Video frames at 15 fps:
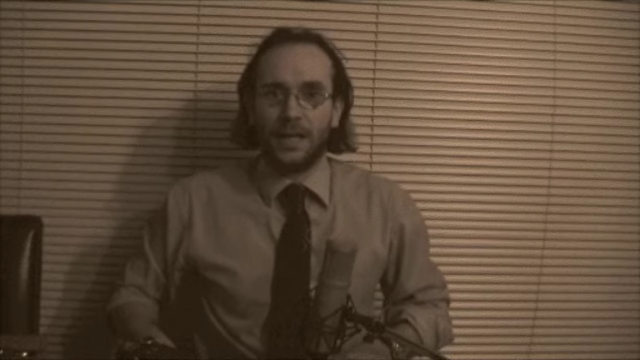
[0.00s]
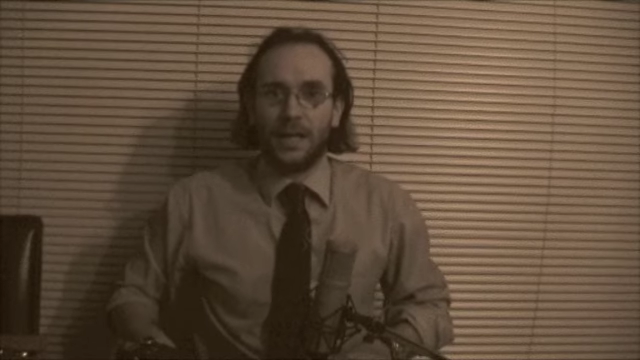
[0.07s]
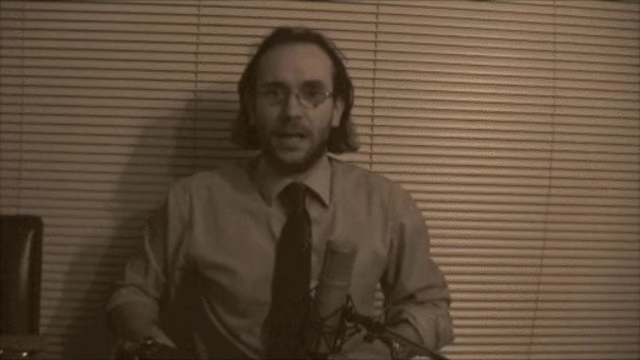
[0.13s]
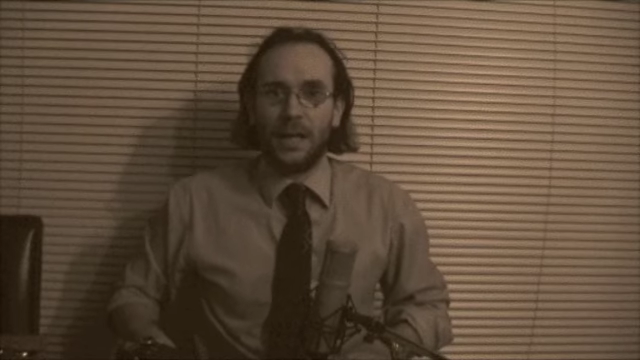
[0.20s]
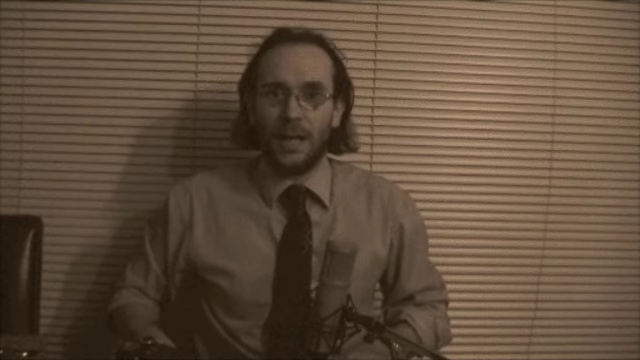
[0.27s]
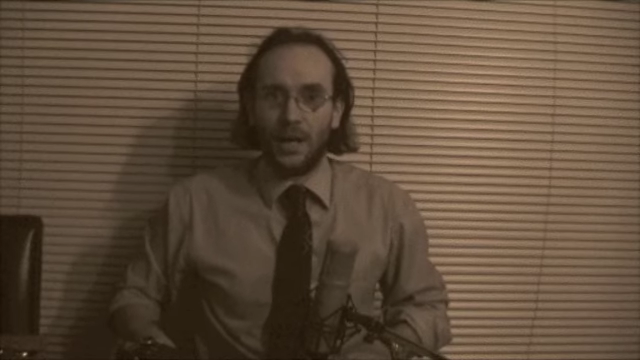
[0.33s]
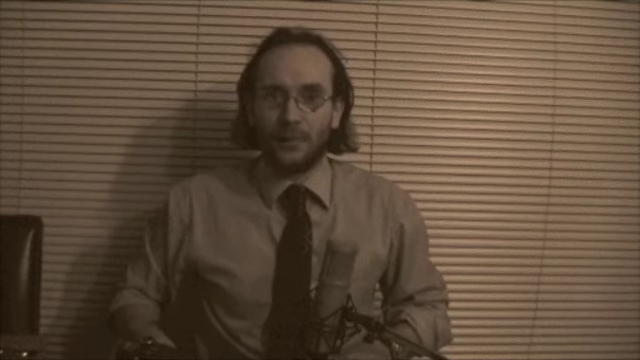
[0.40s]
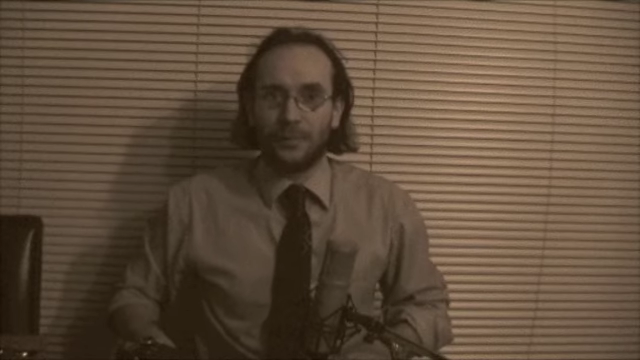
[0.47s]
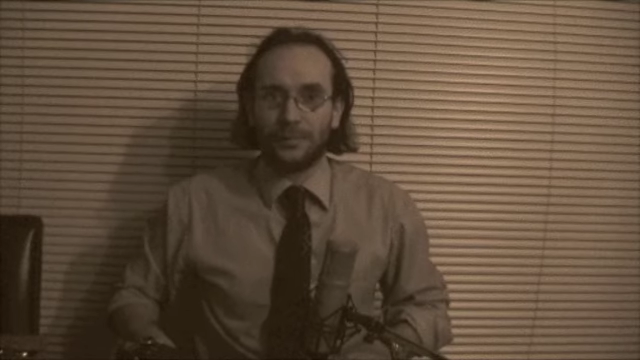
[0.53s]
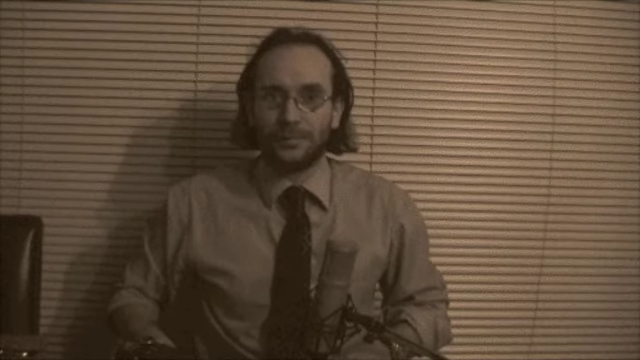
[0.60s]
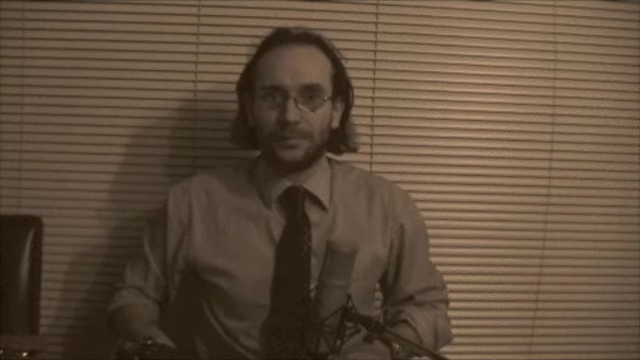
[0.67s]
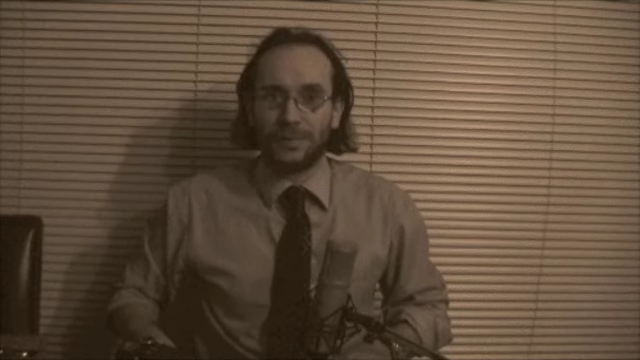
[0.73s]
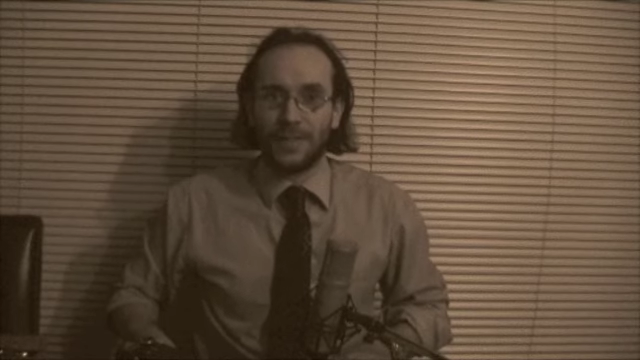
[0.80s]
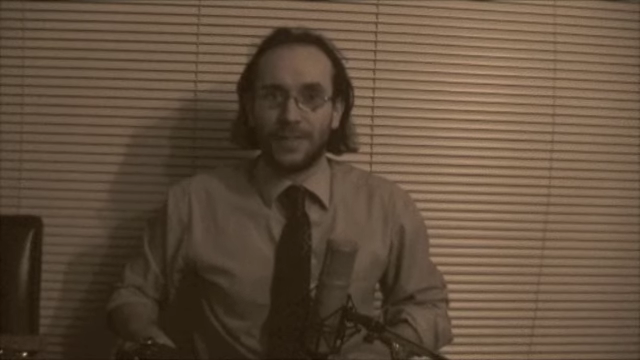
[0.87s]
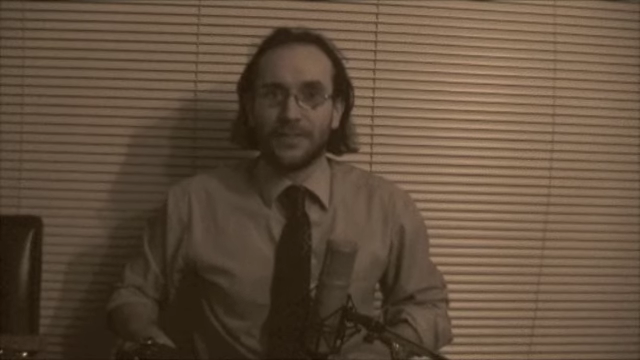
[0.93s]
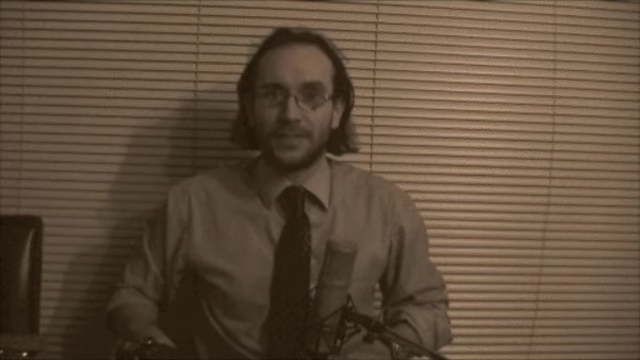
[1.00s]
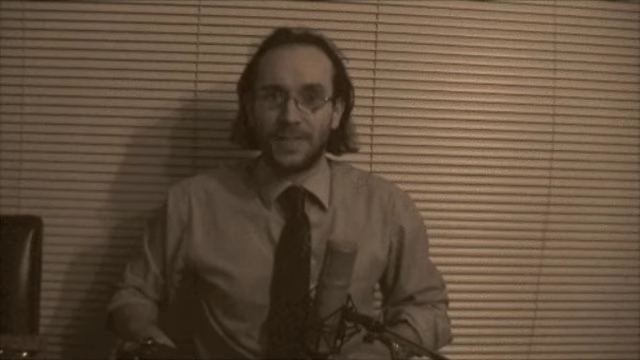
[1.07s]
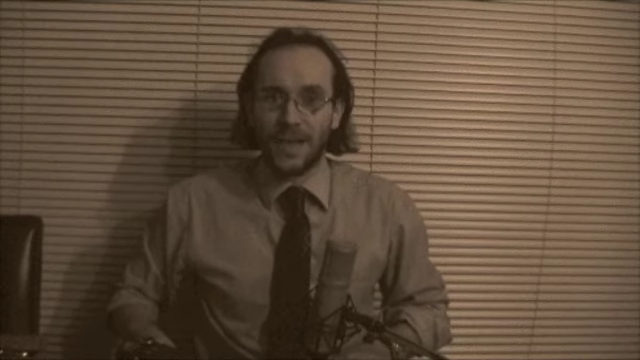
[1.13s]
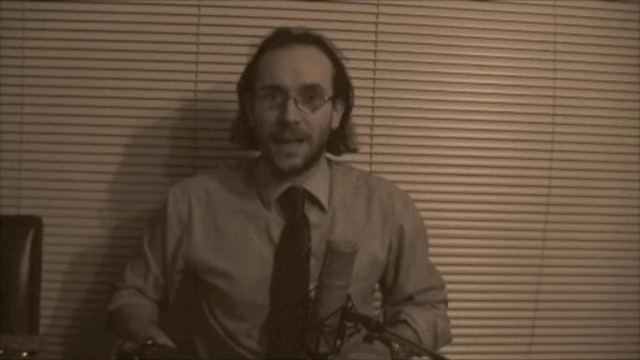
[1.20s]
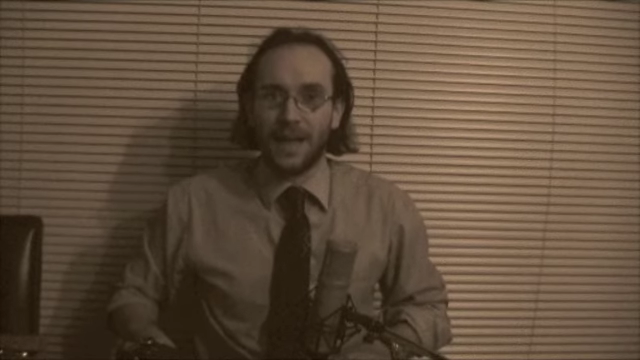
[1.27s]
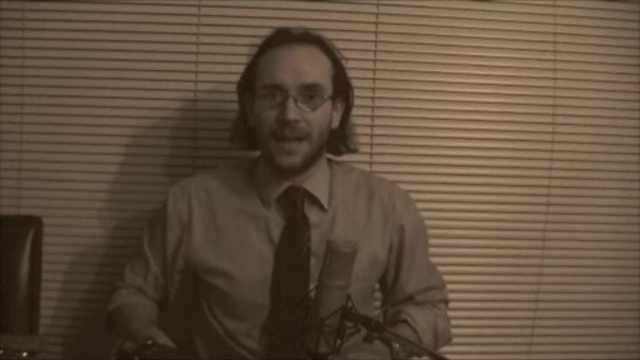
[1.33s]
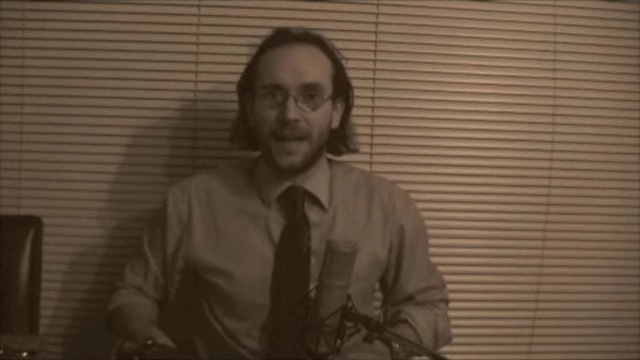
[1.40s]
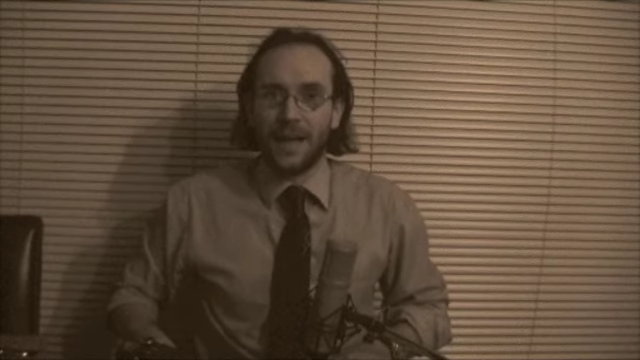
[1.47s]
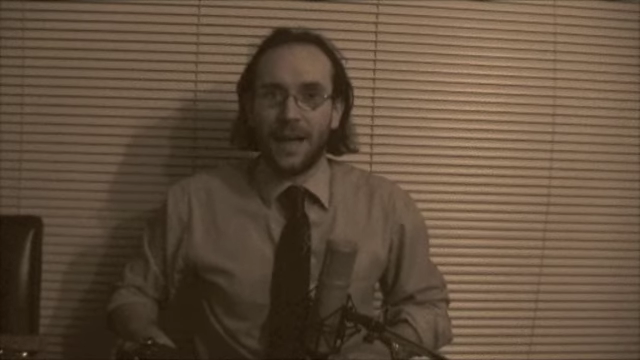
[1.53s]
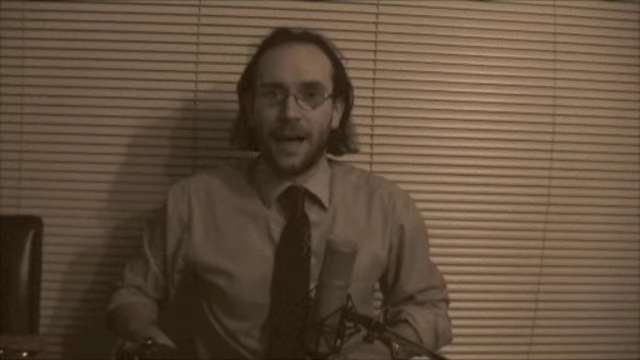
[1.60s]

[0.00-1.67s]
Hello, today